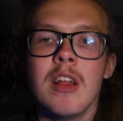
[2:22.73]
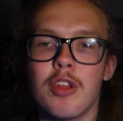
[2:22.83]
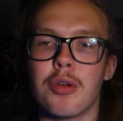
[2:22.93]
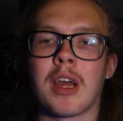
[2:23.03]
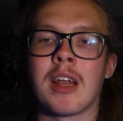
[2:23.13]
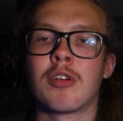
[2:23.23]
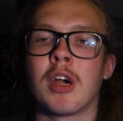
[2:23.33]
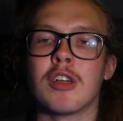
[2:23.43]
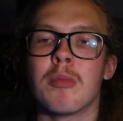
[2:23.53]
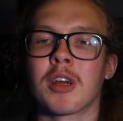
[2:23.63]
you can
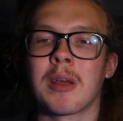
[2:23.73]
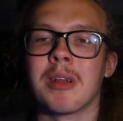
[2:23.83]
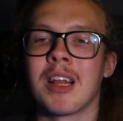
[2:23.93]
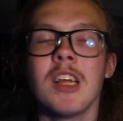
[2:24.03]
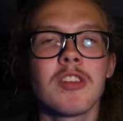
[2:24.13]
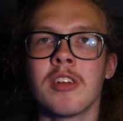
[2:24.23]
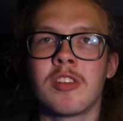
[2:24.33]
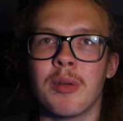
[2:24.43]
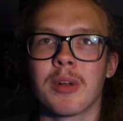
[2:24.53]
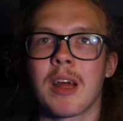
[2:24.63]
try to block a bit less and
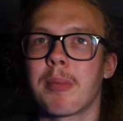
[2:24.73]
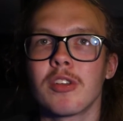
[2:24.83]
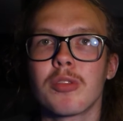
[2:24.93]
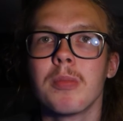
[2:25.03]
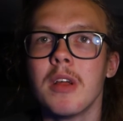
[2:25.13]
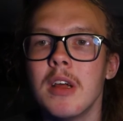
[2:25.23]
see what happens.